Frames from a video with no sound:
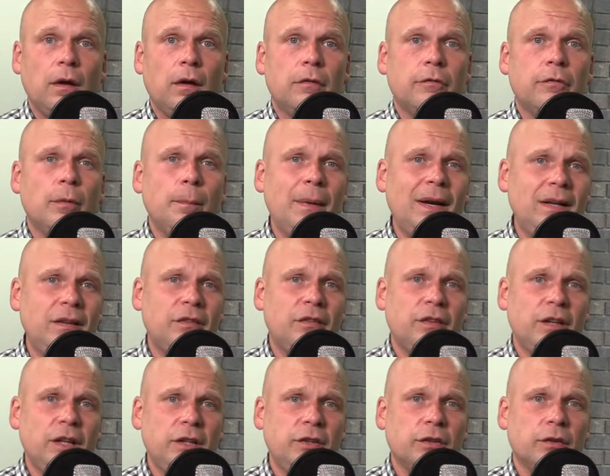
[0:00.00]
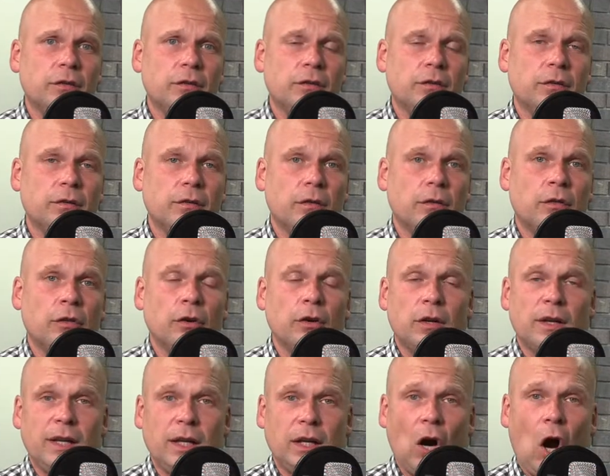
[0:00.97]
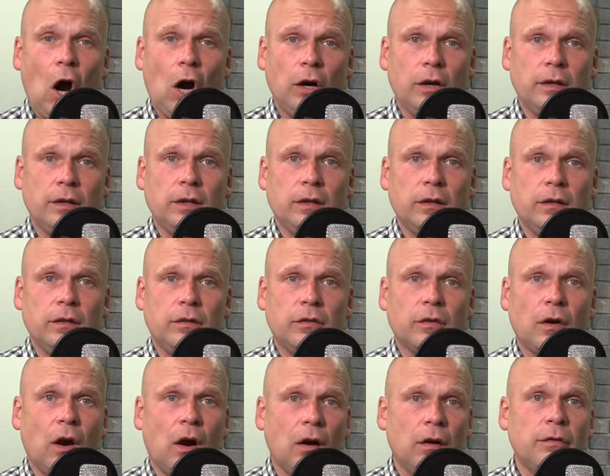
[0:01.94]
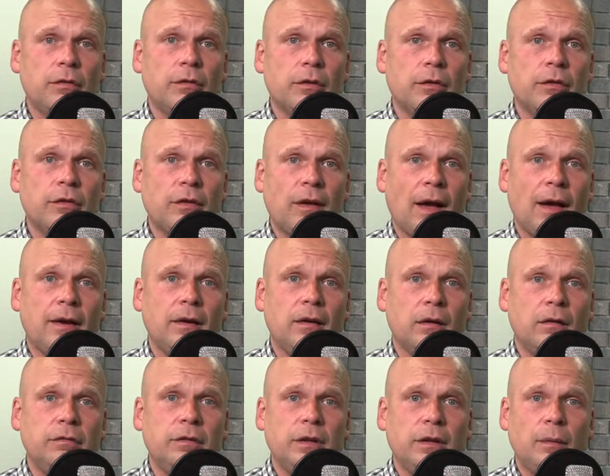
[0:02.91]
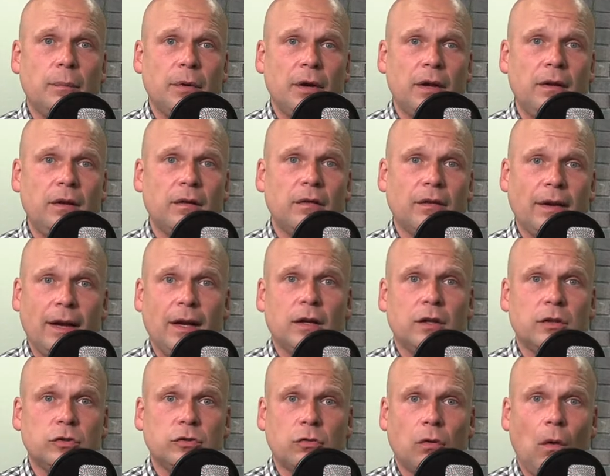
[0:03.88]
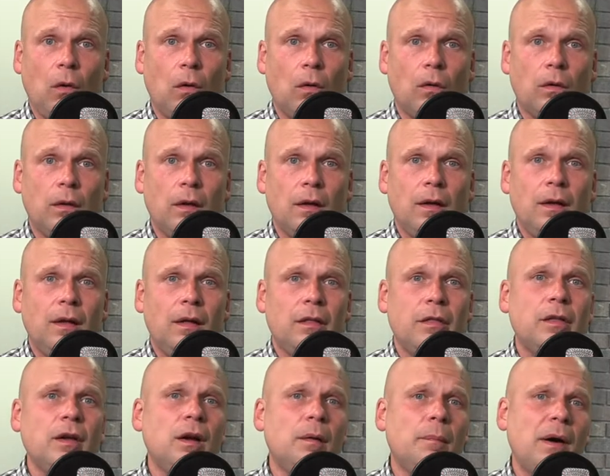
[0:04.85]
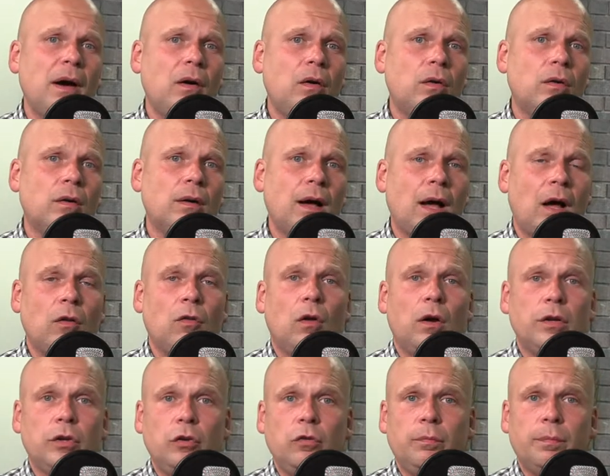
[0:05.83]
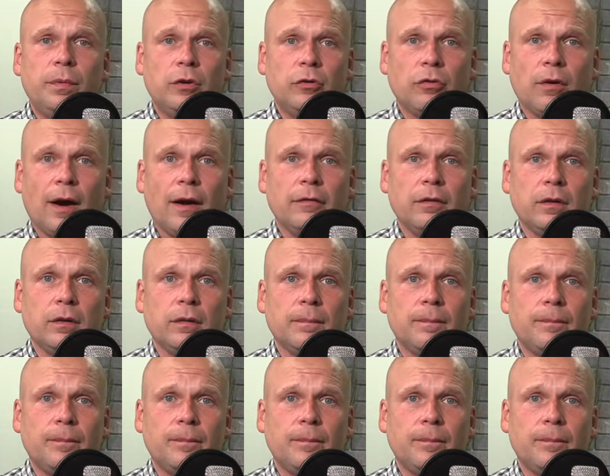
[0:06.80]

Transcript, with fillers: For many seniors, their car keys are their sign of independence and control. Think about how long you've been driving.